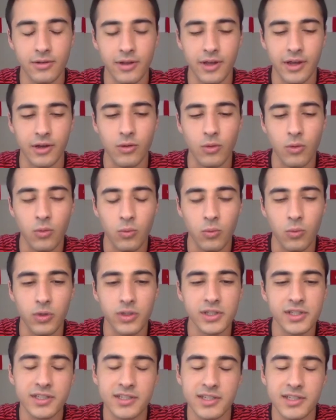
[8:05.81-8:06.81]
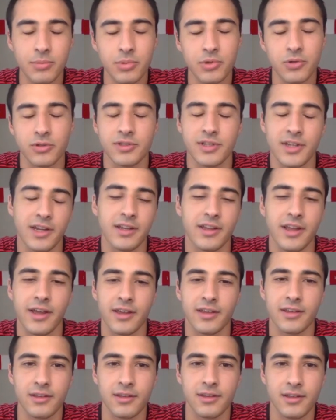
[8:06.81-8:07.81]
like, what's a typical day
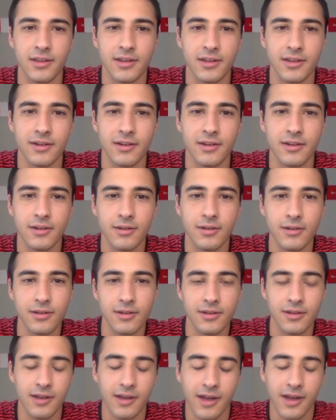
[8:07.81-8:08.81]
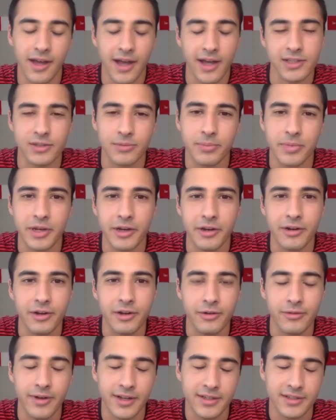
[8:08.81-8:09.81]
like in as a
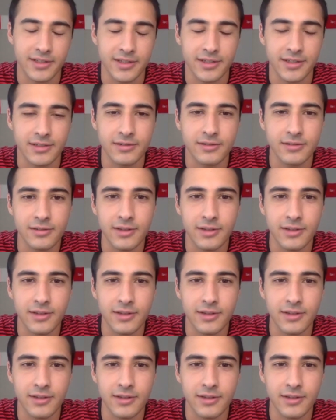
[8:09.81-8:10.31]
perio resident?